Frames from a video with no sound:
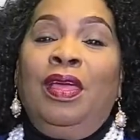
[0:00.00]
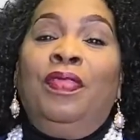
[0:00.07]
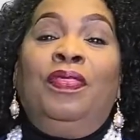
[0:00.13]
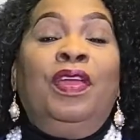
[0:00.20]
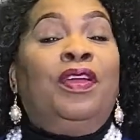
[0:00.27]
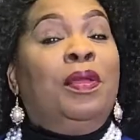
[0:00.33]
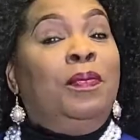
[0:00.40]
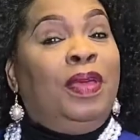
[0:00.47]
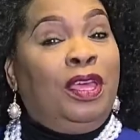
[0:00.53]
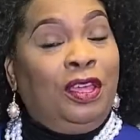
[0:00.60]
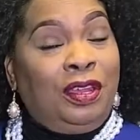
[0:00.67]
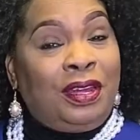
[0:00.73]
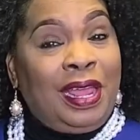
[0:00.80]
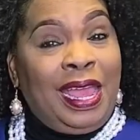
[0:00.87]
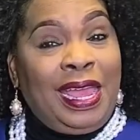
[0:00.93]
There can be
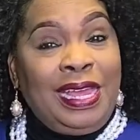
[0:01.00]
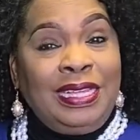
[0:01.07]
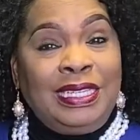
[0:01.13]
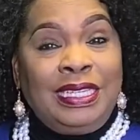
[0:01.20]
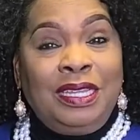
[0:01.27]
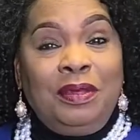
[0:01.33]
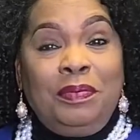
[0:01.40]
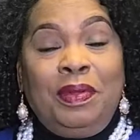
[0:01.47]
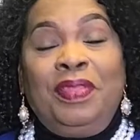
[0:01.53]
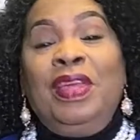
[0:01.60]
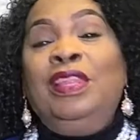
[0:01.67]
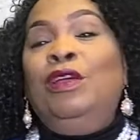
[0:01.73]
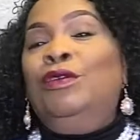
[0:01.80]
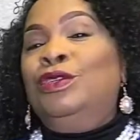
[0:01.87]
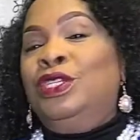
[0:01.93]
good days, but then
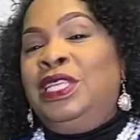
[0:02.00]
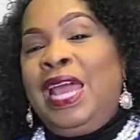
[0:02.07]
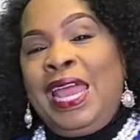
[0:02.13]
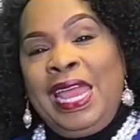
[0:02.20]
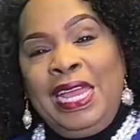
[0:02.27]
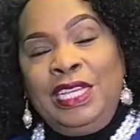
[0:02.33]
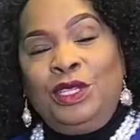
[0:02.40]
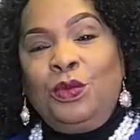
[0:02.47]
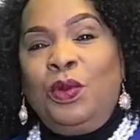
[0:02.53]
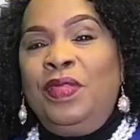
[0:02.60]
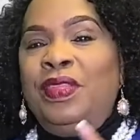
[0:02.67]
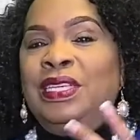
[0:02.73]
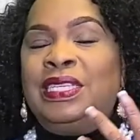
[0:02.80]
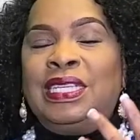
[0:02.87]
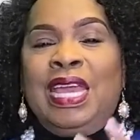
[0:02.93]
those days when
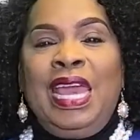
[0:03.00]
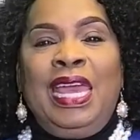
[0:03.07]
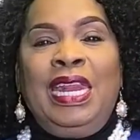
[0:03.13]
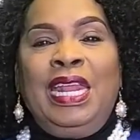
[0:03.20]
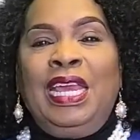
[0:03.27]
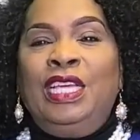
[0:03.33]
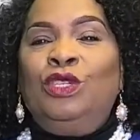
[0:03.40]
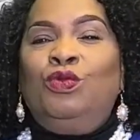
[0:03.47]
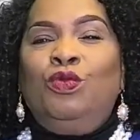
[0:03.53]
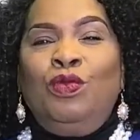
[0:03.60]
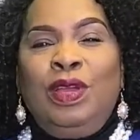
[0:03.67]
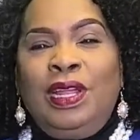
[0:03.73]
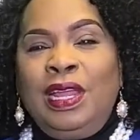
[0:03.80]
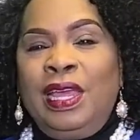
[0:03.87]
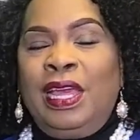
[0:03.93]
the skin is
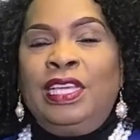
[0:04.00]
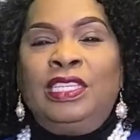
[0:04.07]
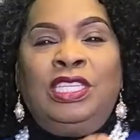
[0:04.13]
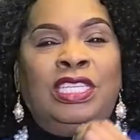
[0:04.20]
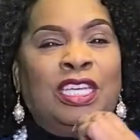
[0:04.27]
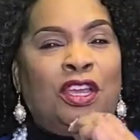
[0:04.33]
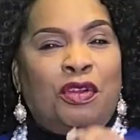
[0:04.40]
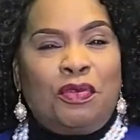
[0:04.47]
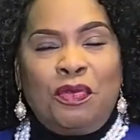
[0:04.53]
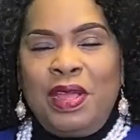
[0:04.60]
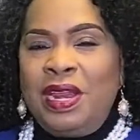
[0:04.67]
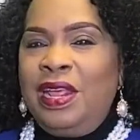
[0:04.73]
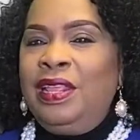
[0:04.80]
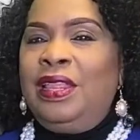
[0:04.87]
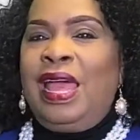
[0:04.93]
really it's
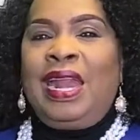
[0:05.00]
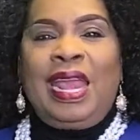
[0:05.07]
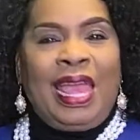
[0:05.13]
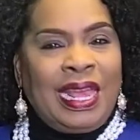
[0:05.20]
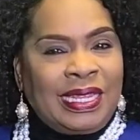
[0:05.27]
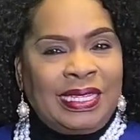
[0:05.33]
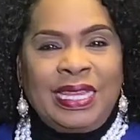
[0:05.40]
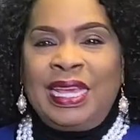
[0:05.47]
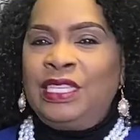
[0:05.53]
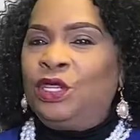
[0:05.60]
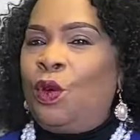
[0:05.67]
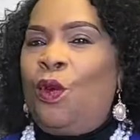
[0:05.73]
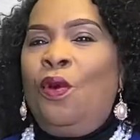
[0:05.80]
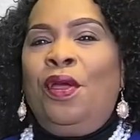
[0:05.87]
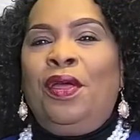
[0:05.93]
secreting that excess
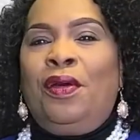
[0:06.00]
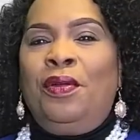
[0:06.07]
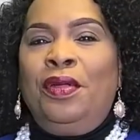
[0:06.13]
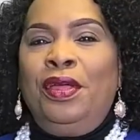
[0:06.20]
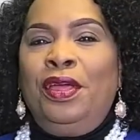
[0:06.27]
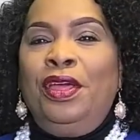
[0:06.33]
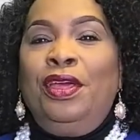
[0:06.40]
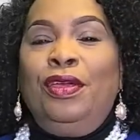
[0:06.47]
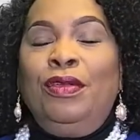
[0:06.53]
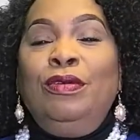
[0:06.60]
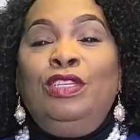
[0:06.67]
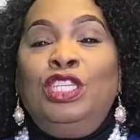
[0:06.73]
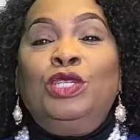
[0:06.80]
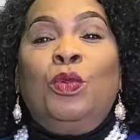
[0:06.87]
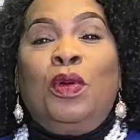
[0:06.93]
oil, you
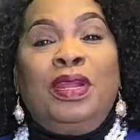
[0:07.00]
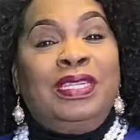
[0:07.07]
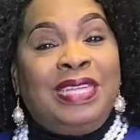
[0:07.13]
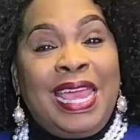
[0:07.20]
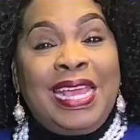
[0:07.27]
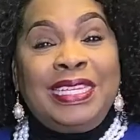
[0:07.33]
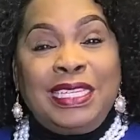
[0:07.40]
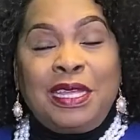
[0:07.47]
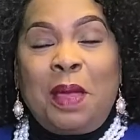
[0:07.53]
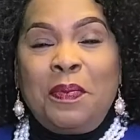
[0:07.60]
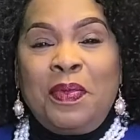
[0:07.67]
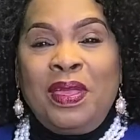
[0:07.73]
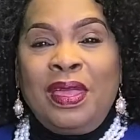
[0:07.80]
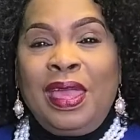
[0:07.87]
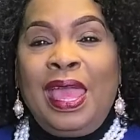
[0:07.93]
just want to take
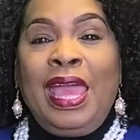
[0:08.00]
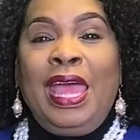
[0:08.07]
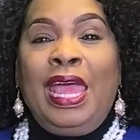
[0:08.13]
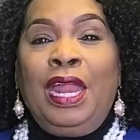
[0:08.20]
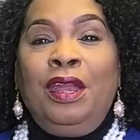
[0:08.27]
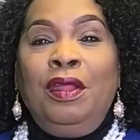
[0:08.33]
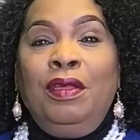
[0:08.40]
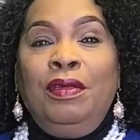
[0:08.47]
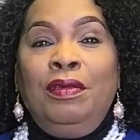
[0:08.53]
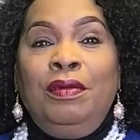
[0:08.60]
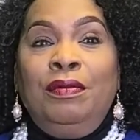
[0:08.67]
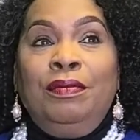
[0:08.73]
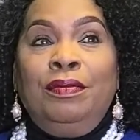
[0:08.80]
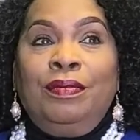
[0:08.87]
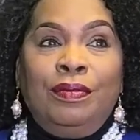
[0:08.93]
something and
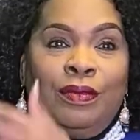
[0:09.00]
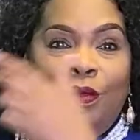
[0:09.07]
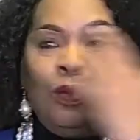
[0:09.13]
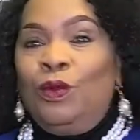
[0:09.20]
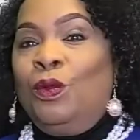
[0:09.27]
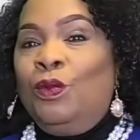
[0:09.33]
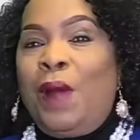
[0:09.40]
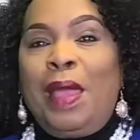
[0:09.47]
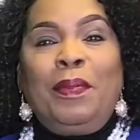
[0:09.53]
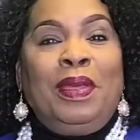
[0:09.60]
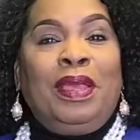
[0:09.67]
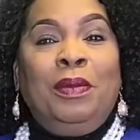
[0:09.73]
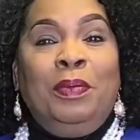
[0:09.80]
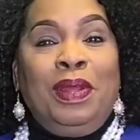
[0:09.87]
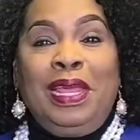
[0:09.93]
wipe it
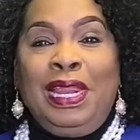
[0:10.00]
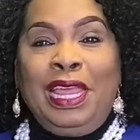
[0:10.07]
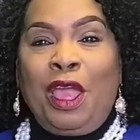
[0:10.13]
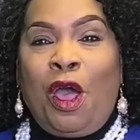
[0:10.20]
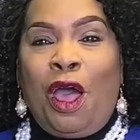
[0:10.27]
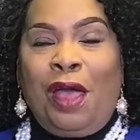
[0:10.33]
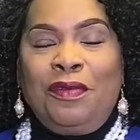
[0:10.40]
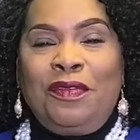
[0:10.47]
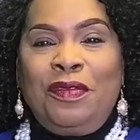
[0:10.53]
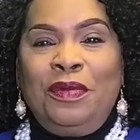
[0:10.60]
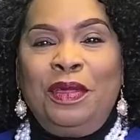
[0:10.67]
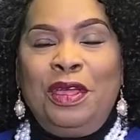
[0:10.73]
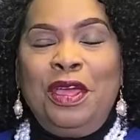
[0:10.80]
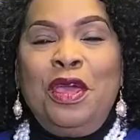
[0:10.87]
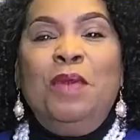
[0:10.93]
completely off.
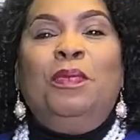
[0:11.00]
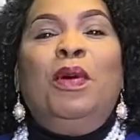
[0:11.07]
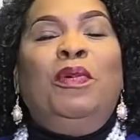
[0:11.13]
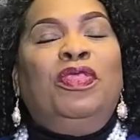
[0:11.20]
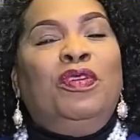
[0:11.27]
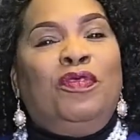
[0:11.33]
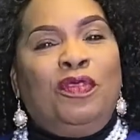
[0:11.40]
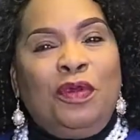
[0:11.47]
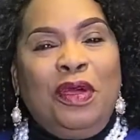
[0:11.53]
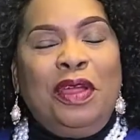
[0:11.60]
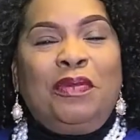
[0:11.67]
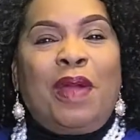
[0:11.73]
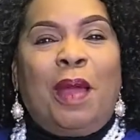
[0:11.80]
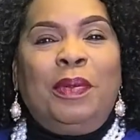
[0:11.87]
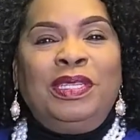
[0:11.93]
But with the Flori
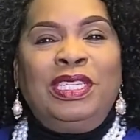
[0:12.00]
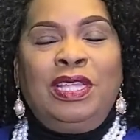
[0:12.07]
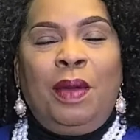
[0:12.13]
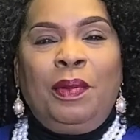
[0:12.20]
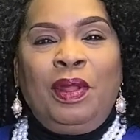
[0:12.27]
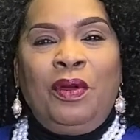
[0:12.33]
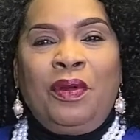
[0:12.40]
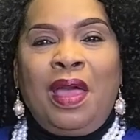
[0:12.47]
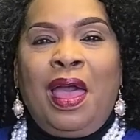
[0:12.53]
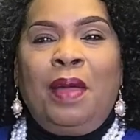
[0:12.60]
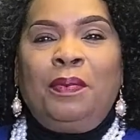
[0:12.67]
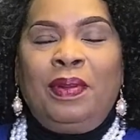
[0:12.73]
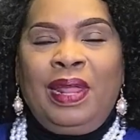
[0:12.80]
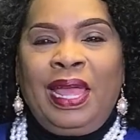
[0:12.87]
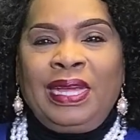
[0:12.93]
Roberts Double O
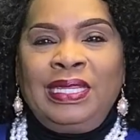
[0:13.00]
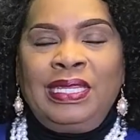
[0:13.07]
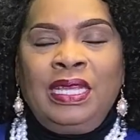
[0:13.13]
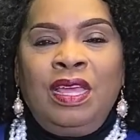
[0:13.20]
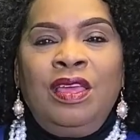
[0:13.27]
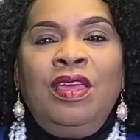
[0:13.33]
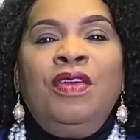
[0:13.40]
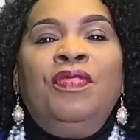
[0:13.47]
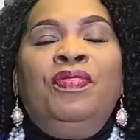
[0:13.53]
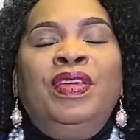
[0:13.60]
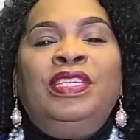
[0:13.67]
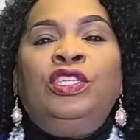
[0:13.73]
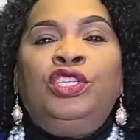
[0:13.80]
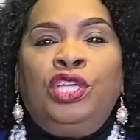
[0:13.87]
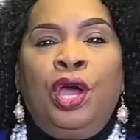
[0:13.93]
Complex,
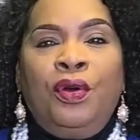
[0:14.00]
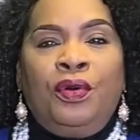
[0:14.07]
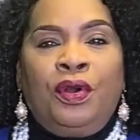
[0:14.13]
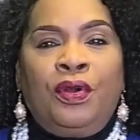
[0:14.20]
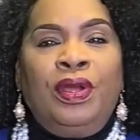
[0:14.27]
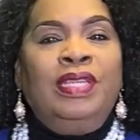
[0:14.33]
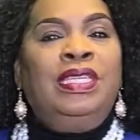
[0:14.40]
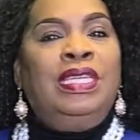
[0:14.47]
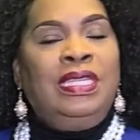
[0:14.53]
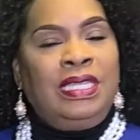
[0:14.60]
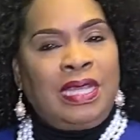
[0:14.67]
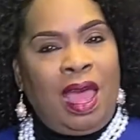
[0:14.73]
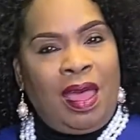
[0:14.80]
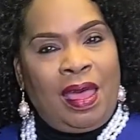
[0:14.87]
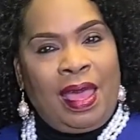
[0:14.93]
this toner is
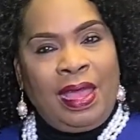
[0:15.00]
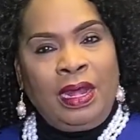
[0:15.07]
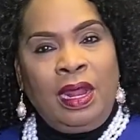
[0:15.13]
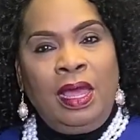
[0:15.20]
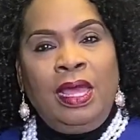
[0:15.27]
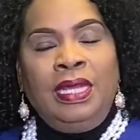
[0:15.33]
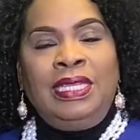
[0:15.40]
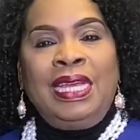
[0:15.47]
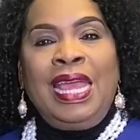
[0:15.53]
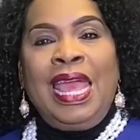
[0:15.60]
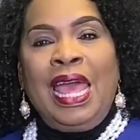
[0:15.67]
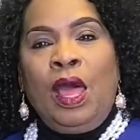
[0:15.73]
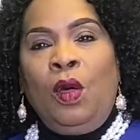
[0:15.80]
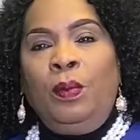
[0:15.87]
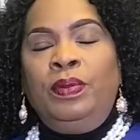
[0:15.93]
designed to
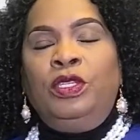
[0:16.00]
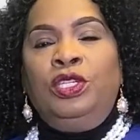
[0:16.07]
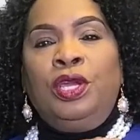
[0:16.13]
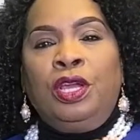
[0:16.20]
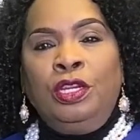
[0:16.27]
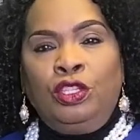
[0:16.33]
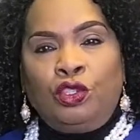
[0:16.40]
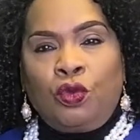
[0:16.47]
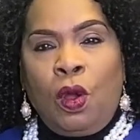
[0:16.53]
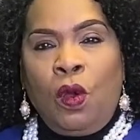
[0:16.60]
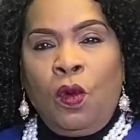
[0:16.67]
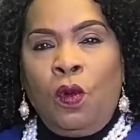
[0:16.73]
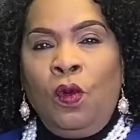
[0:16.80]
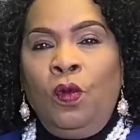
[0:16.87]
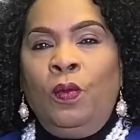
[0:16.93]
help to
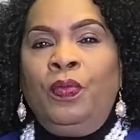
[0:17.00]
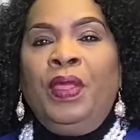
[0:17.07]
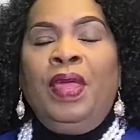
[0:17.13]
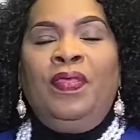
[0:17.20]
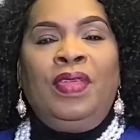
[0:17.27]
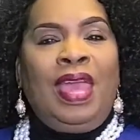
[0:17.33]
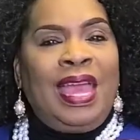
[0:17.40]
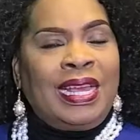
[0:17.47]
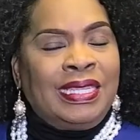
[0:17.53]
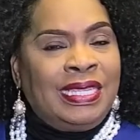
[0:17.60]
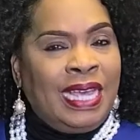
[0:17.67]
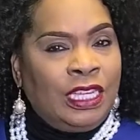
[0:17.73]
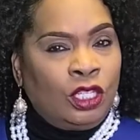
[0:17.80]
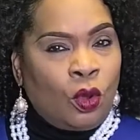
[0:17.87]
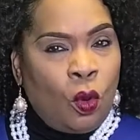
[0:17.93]
control the
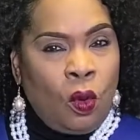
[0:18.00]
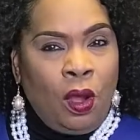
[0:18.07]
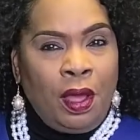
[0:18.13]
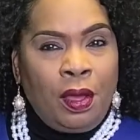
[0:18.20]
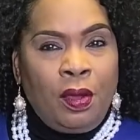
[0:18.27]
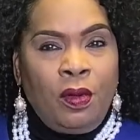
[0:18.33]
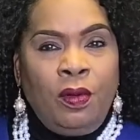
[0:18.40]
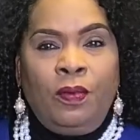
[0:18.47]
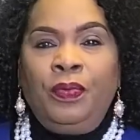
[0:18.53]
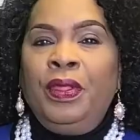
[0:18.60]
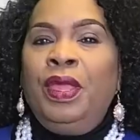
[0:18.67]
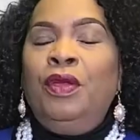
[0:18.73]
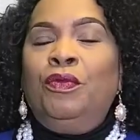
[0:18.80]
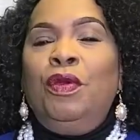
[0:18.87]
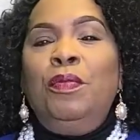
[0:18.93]
excess oil,
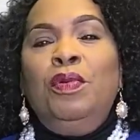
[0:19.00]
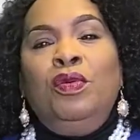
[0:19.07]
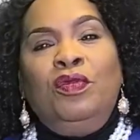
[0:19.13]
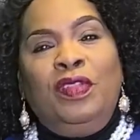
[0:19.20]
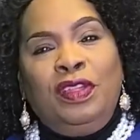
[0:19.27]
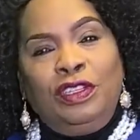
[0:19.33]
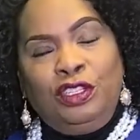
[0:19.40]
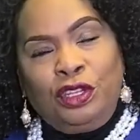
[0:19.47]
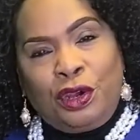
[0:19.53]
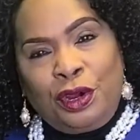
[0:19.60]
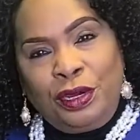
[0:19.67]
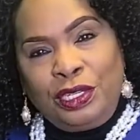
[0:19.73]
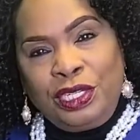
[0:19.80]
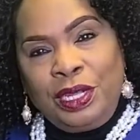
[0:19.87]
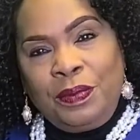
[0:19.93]
remove the
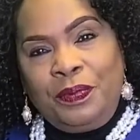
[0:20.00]
dirt,